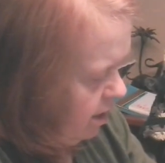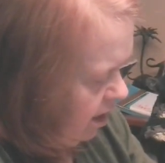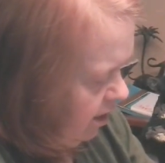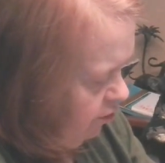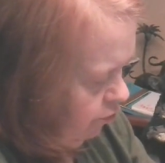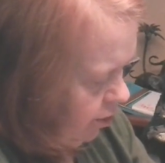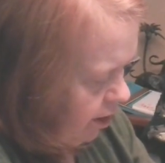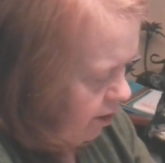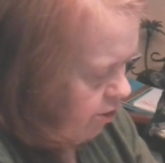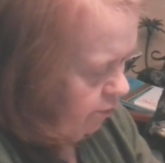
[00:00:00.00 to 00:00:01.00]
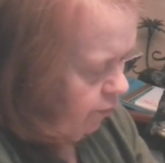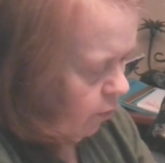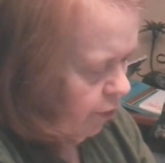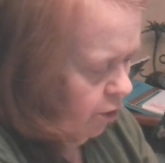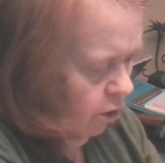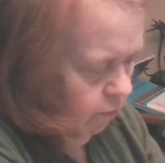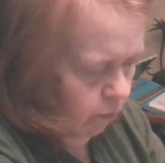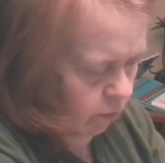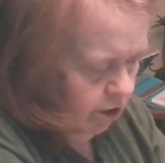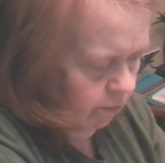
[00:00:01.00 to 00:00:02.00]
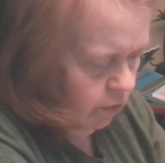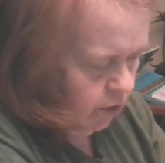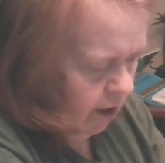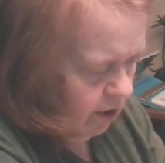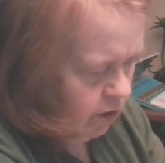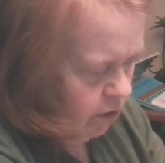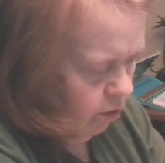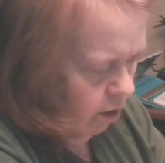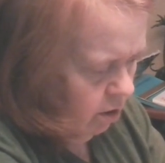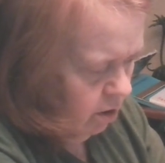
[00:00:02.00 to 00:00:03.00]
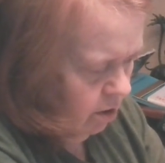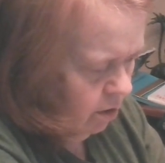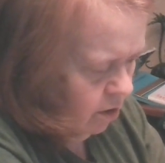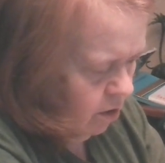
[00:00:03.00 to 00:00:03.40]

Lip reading: And the trick is you fold it over, whichever side is darker,